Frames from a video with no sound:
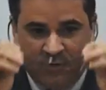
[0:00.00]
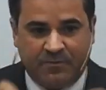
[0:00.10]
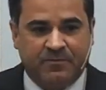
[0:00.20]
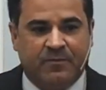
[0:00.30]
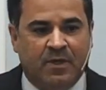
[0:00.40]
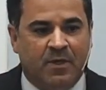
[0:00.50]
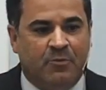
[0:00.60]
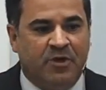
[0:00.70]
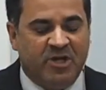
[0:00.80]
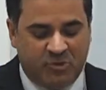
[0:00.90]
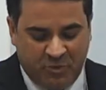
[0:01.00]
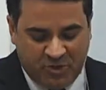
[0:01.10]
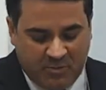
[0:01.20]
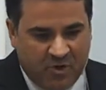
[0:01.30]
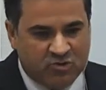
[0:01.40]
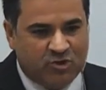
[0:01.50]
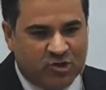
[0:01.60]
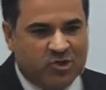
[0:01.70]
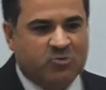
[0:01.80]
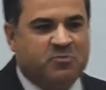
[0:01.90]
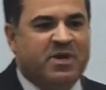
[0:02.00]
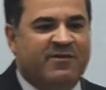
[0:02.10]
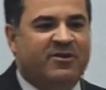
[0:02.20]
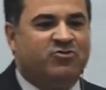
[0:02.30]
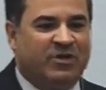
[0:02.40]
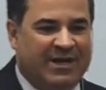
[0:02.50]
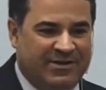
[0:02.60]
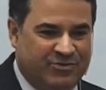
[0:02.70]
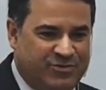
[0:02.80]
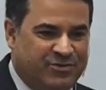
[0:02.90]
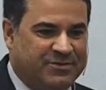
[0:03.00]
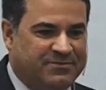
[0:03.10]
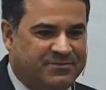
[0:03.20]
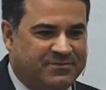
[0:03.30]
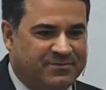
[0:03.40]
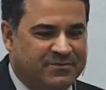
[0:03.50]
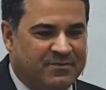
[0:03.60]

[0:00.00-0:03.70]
Blessed are those who have not seen and yet